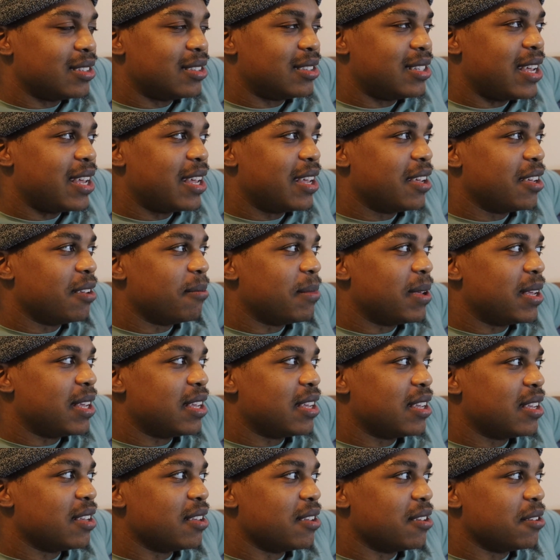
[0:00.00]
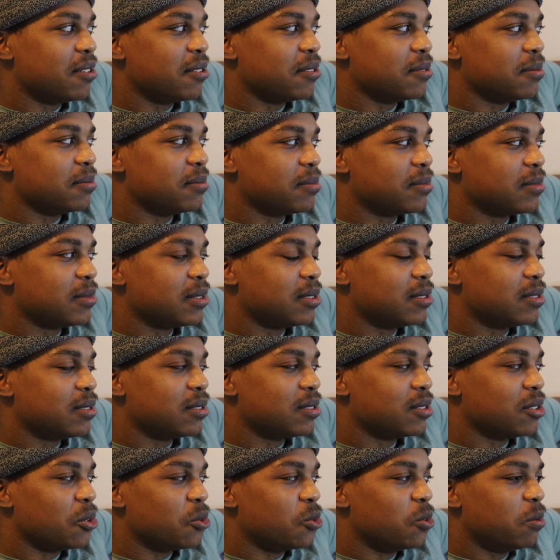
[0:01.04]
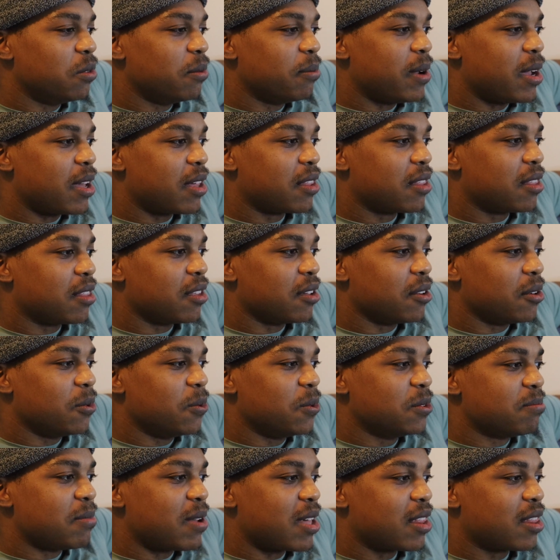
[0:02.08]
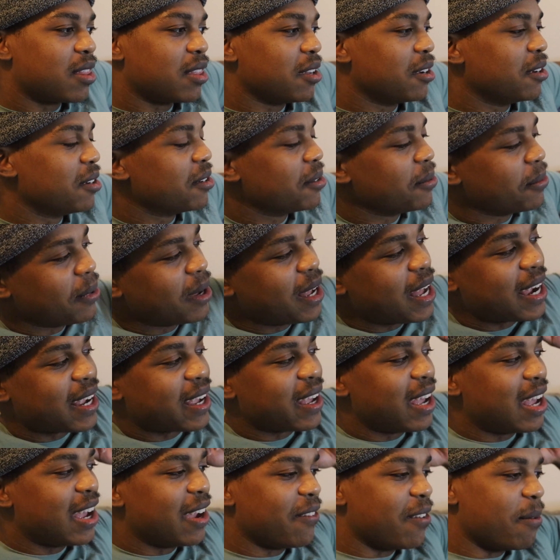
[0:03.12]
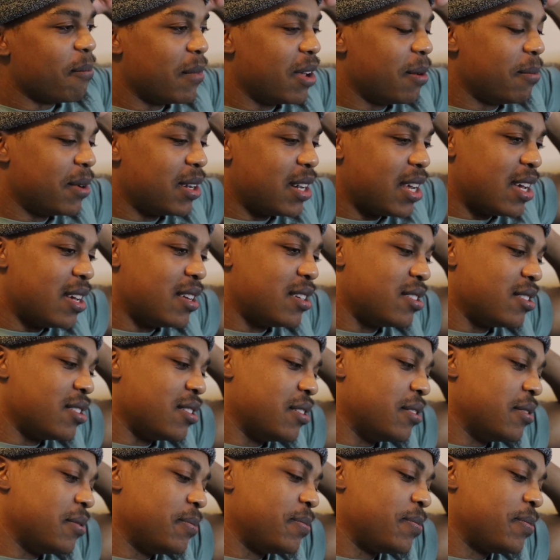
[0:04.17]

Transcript: dang, man, who was my third one? I can't remember that, John.